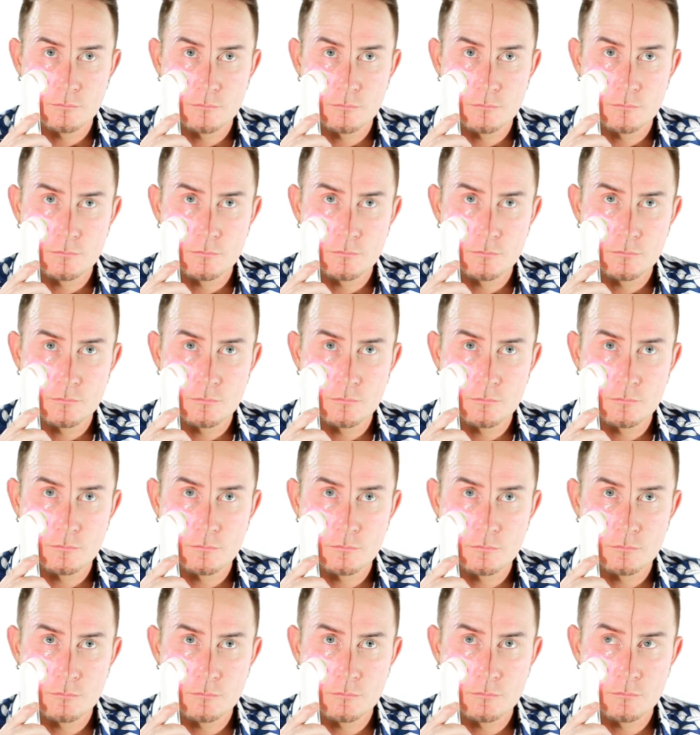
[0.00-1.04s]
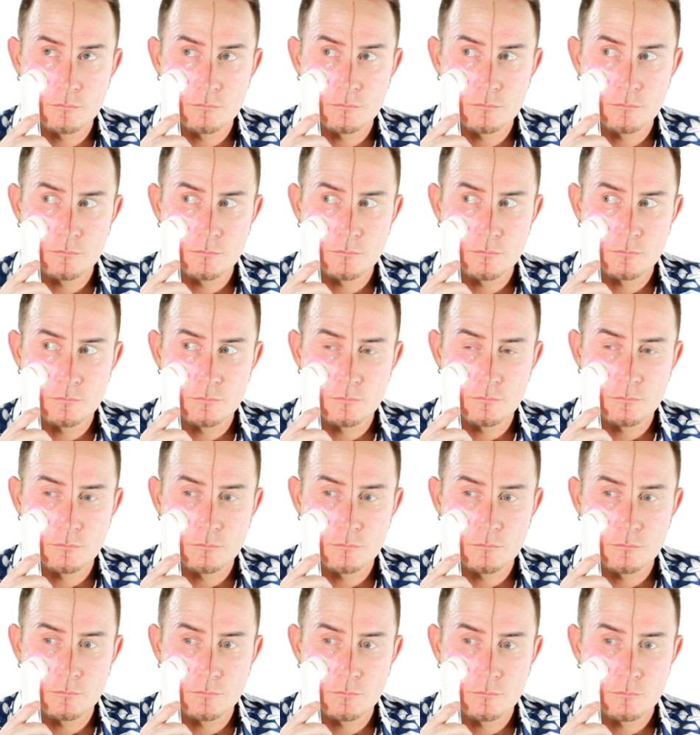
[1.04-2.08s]

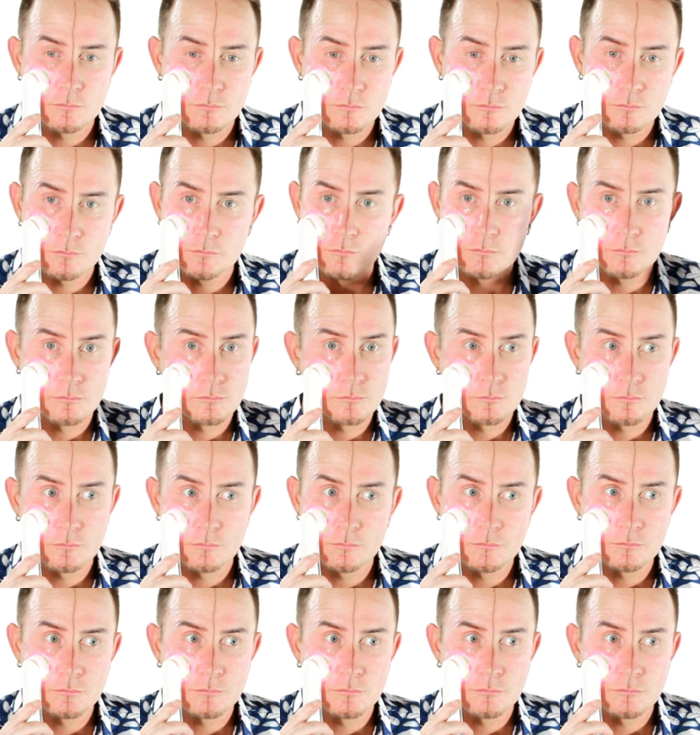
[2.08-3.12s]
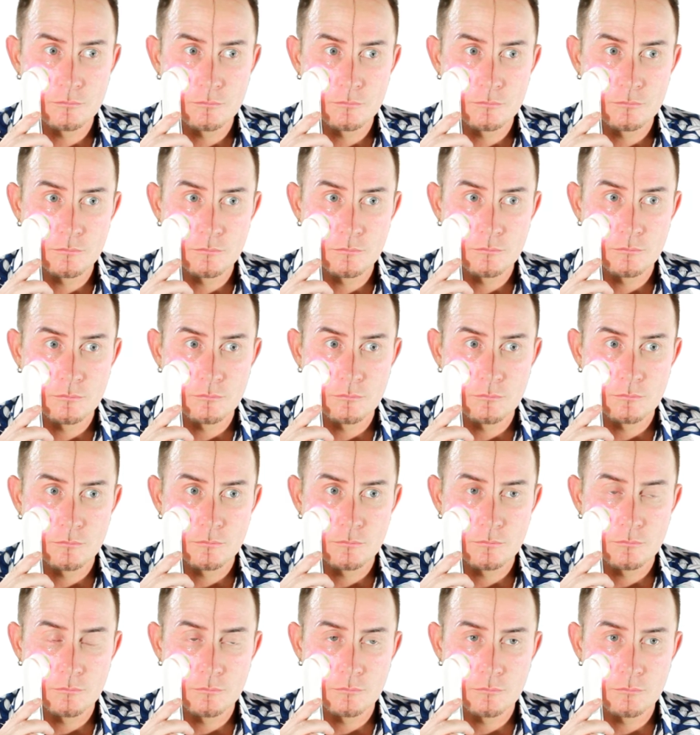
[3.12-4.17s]

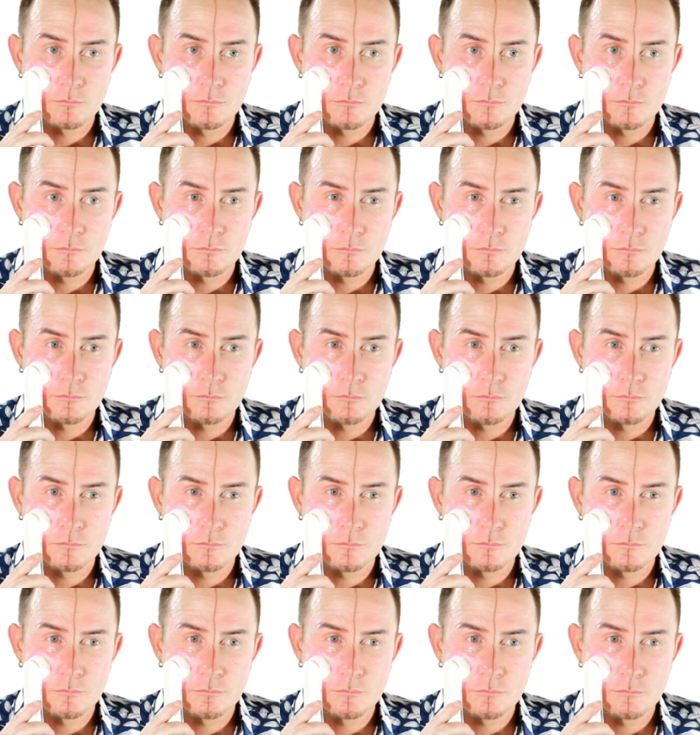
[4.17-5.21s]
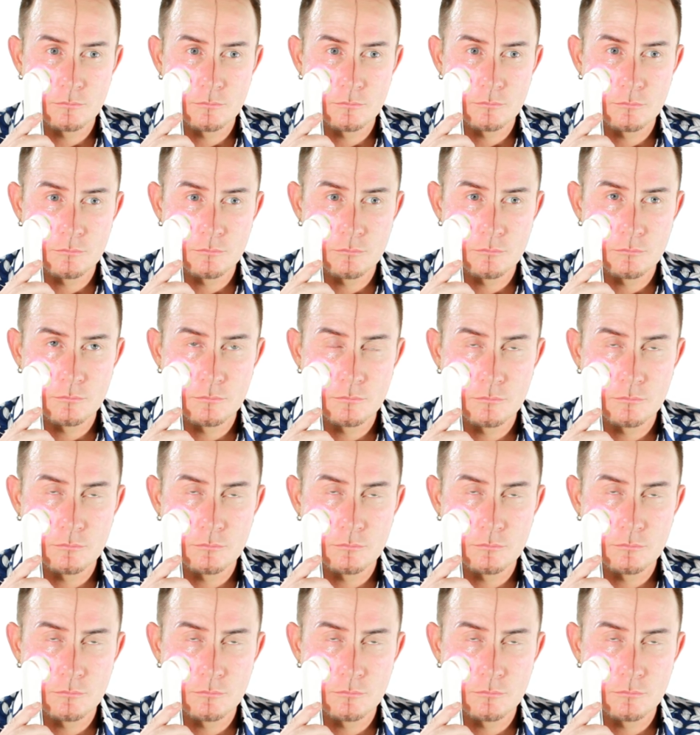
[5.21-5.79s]
Nothing is said.